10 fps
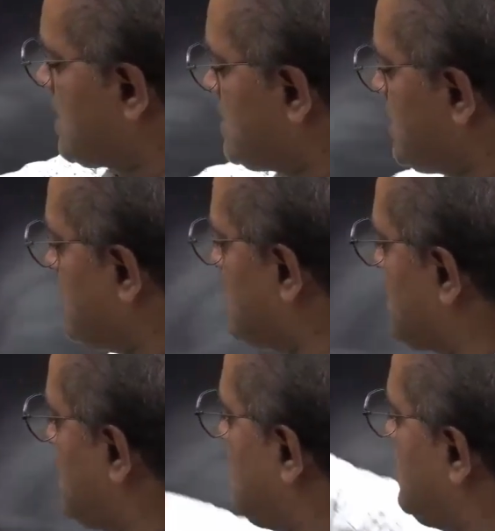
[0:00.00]
actually here,
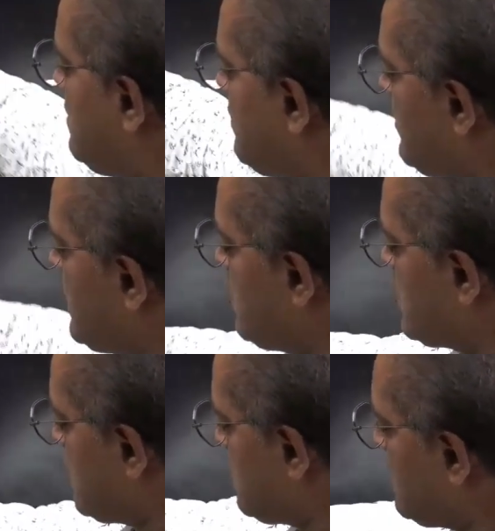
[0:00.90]
from the
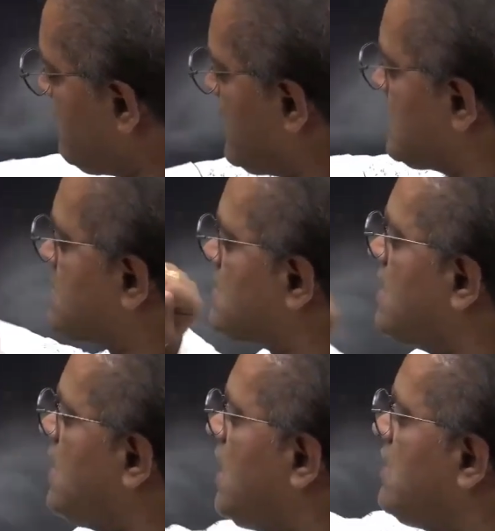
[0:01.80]
motor to the wheels.
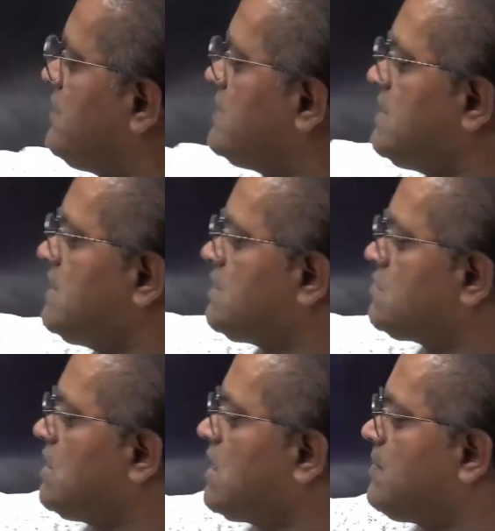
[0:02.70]
And if you see here
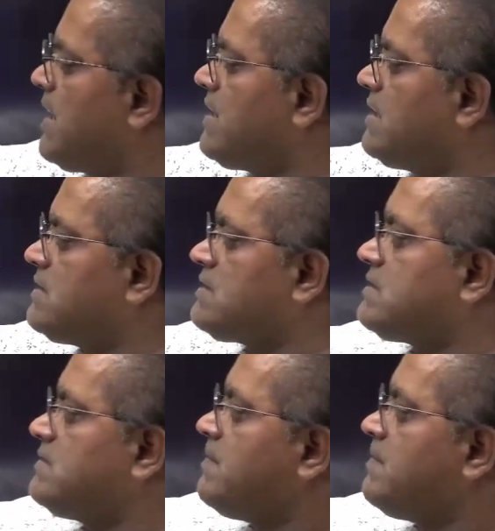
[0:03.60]
solar panels,